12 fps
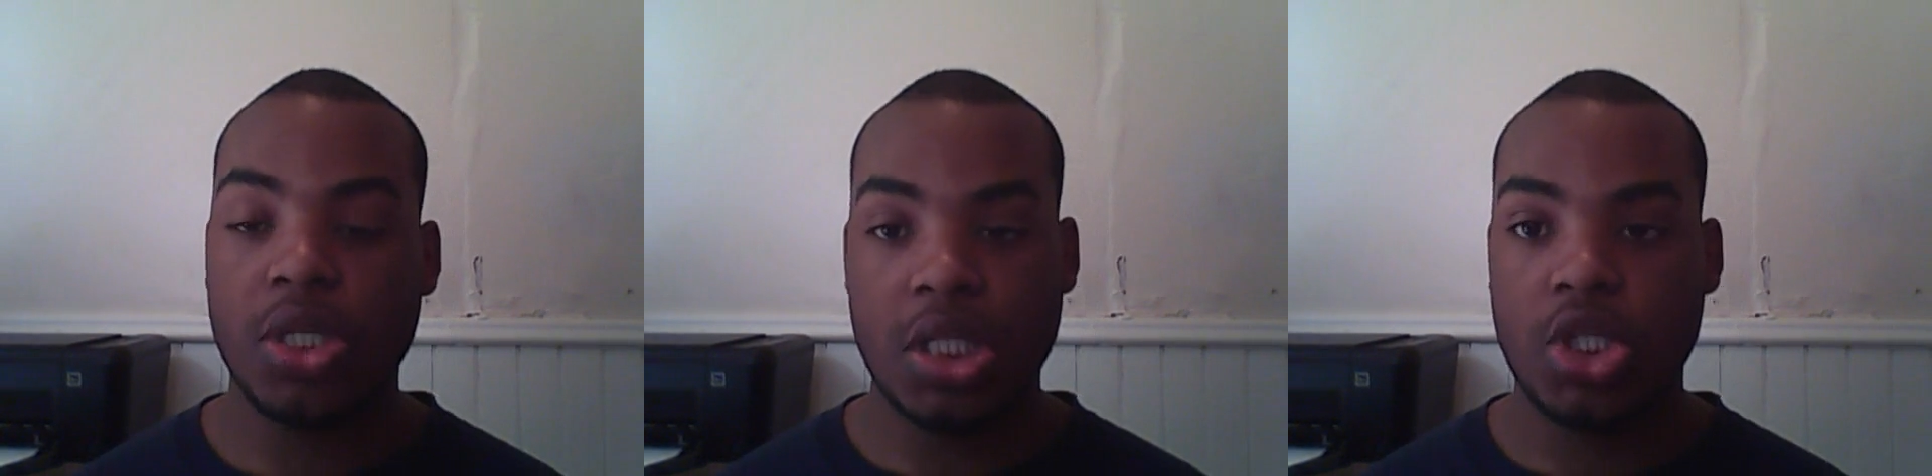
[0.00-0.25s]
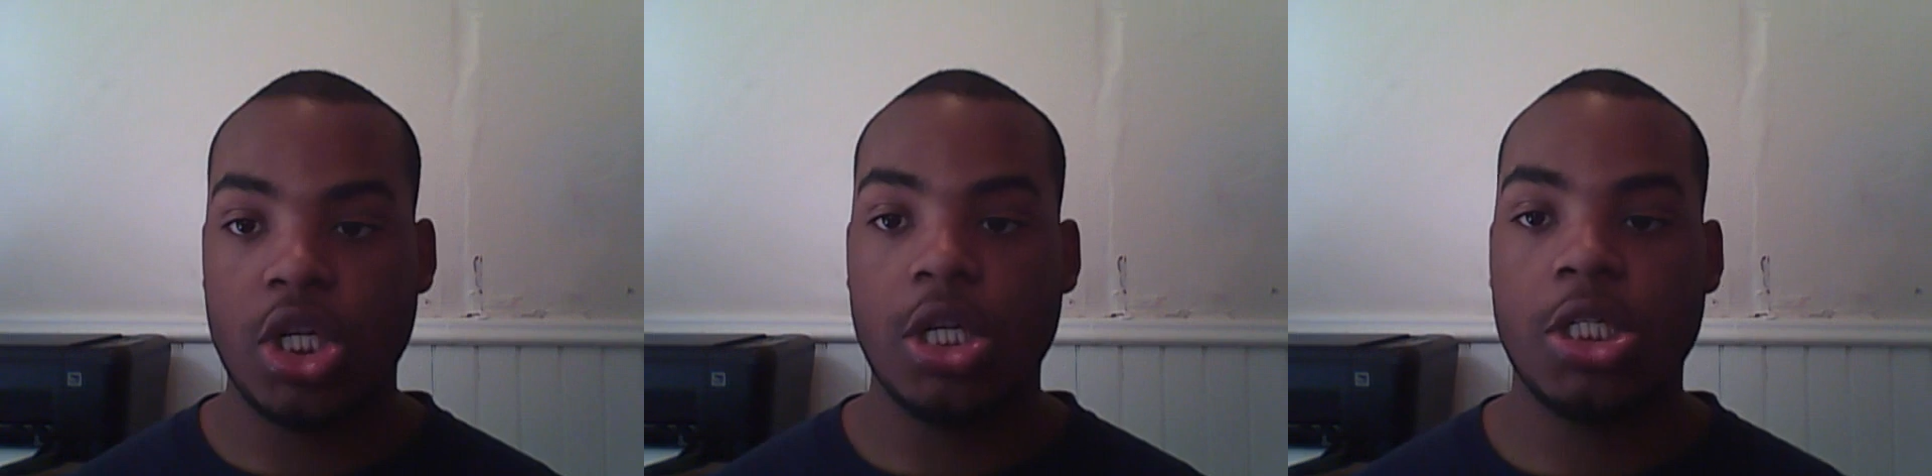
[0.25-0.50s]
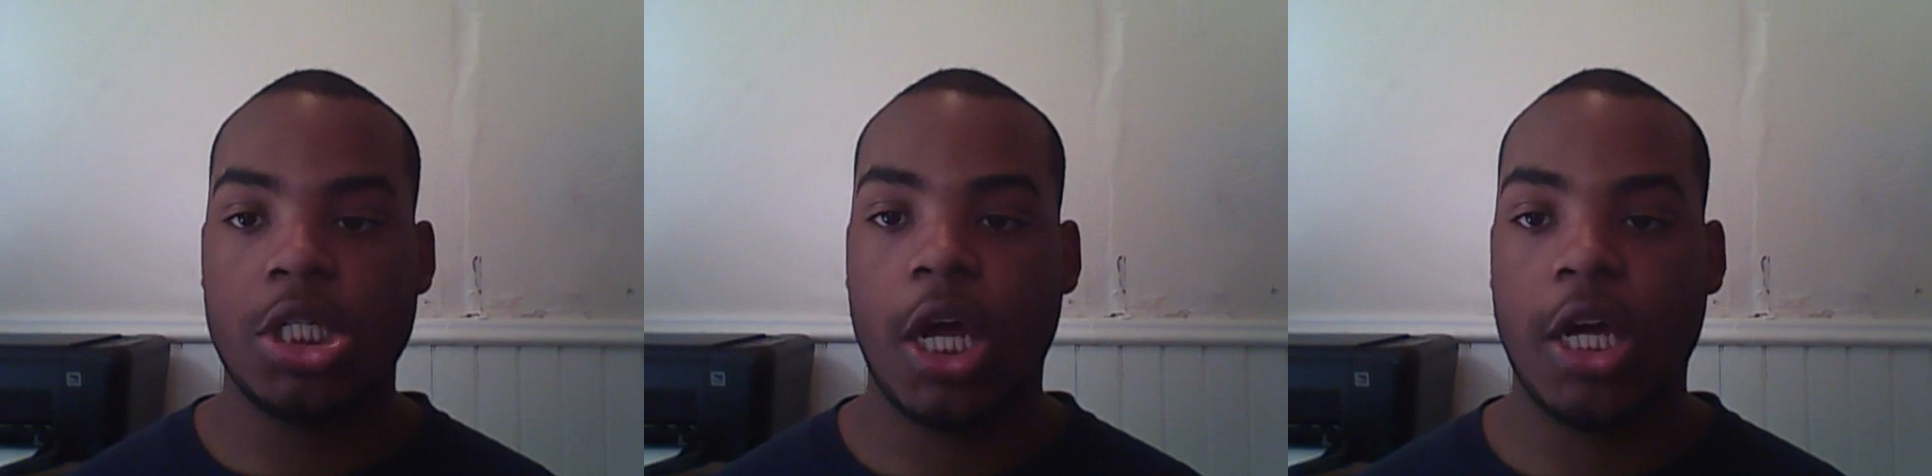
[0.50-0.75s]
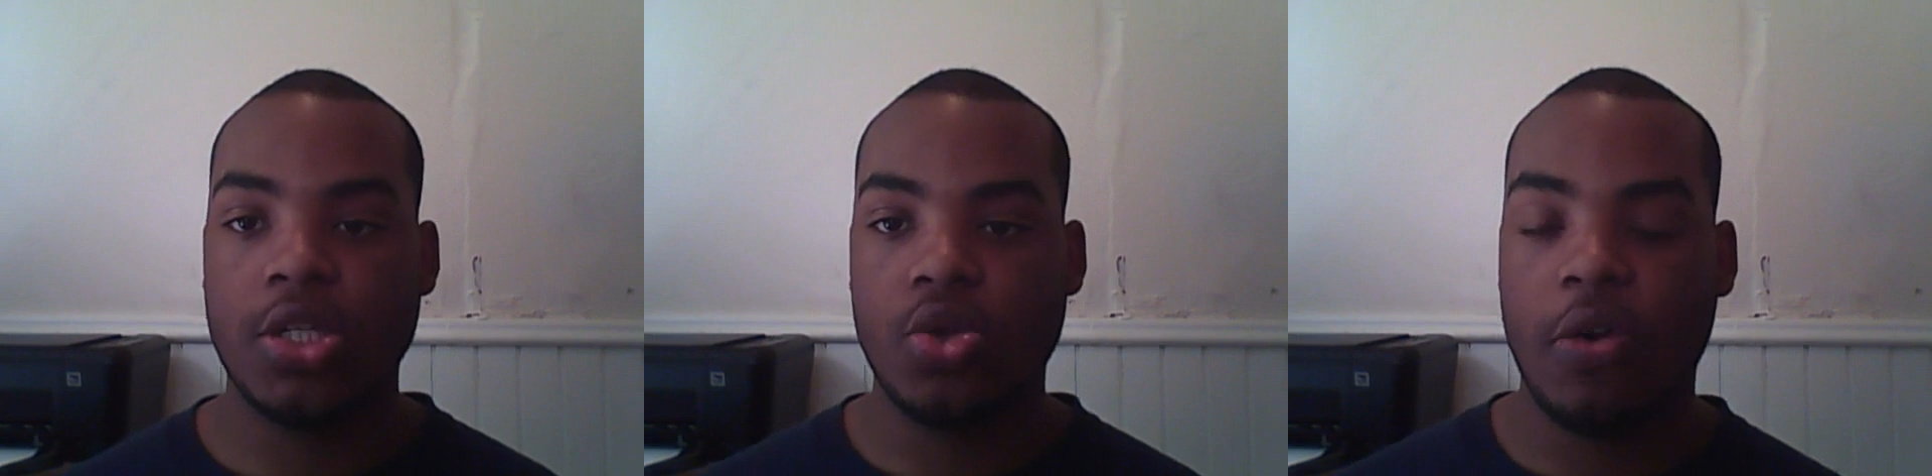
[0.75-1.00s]
Once a judge
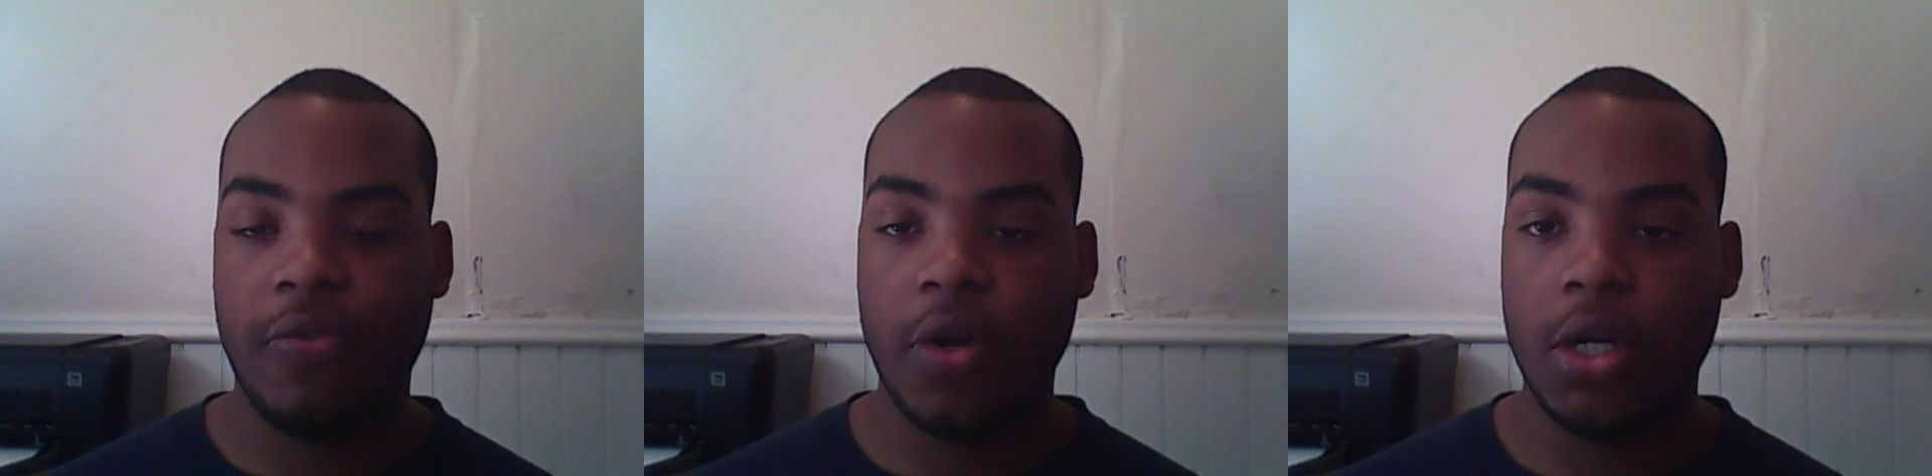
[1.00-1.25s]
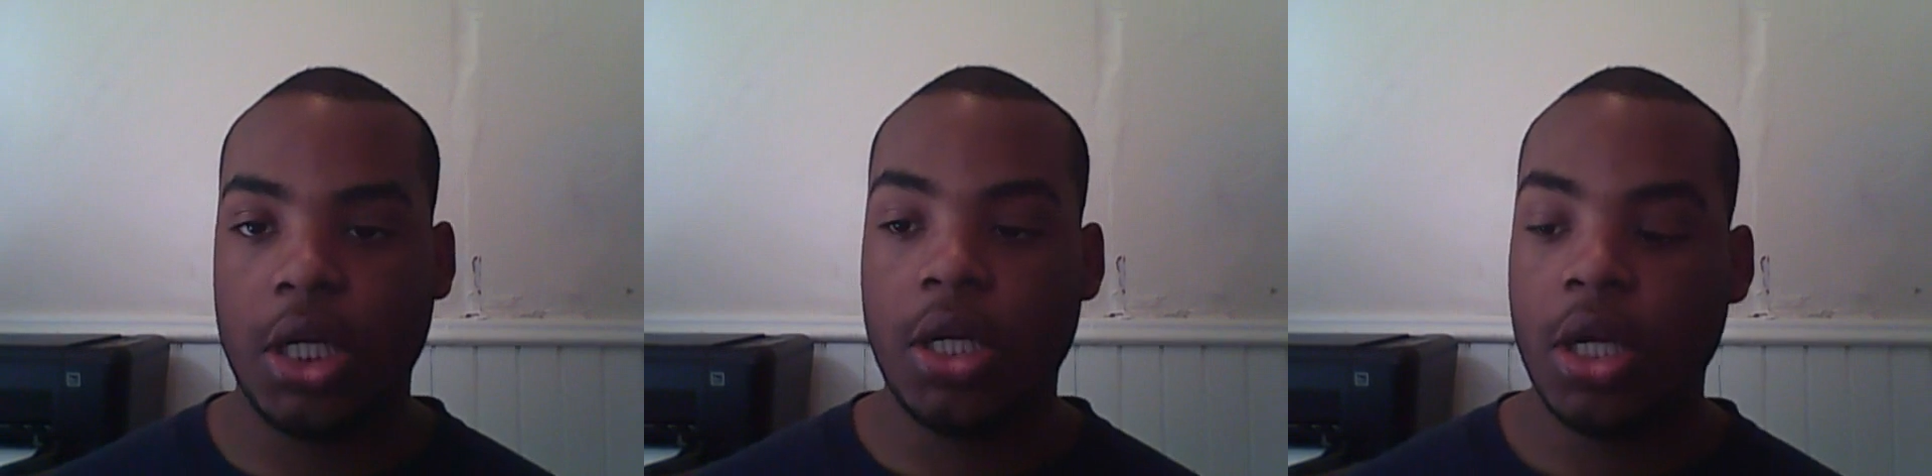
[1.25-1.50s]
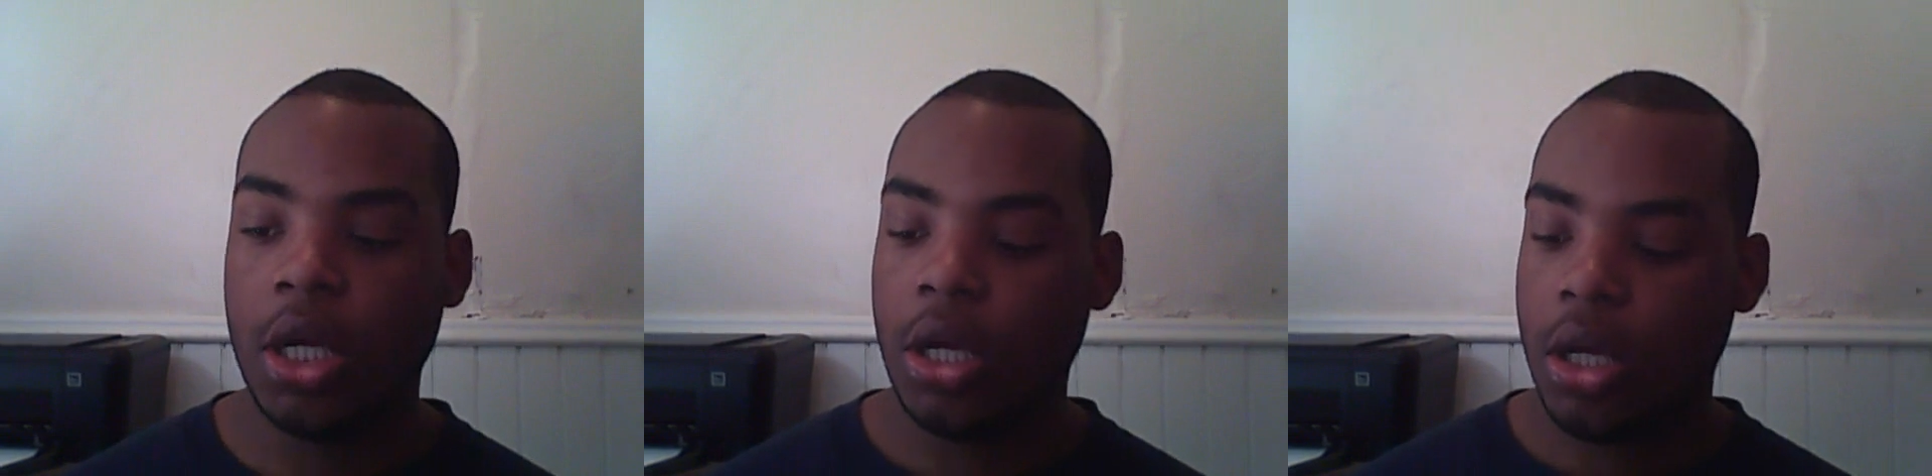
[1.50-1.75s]
signs off on it,